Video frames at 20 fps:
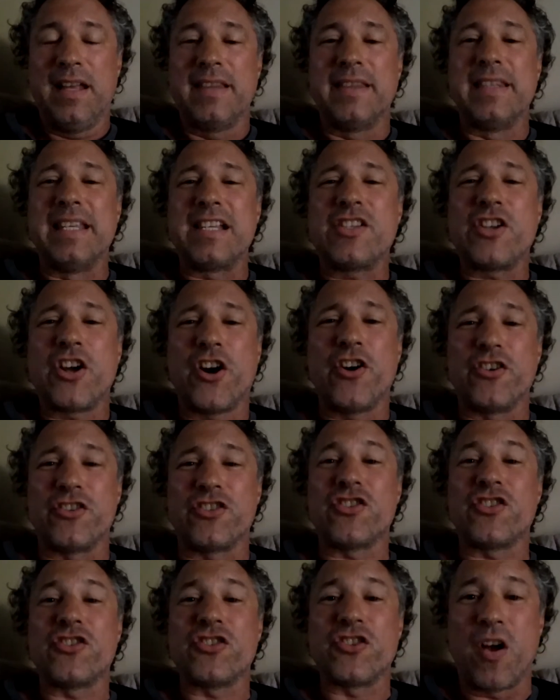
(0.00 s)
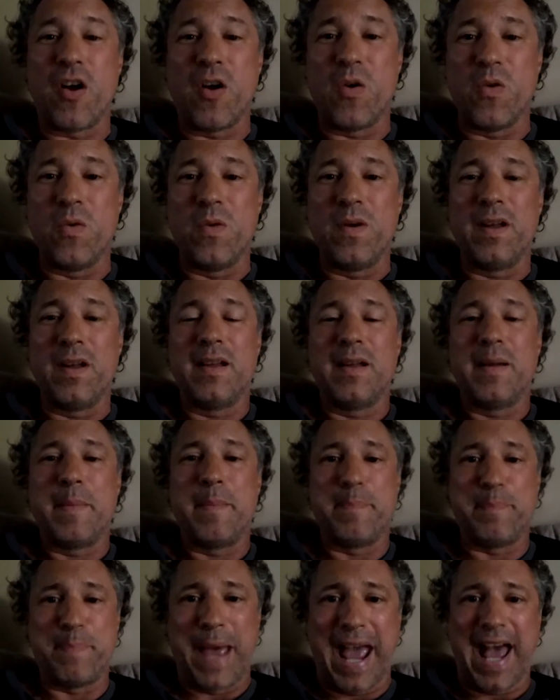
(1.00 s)
This hurts so
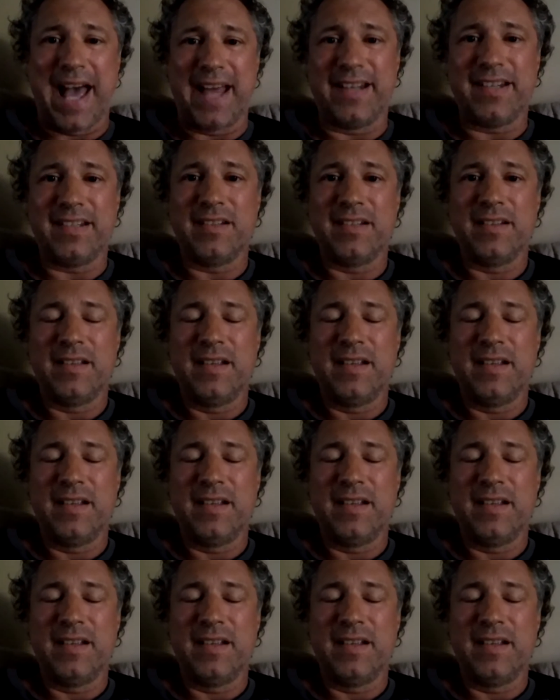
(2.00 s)
bad.